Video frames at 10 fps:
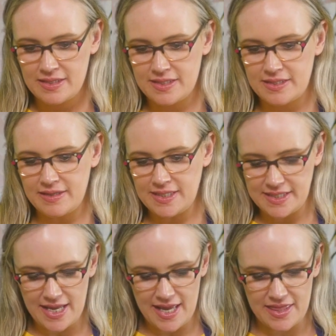So let's
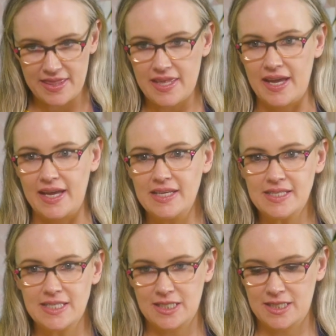take
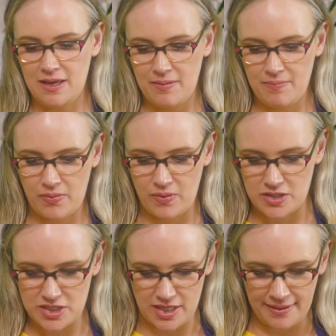this
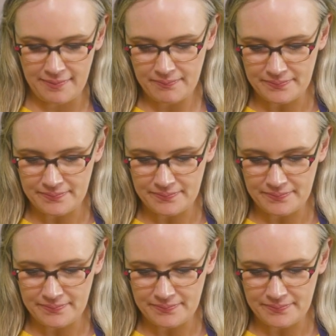portion,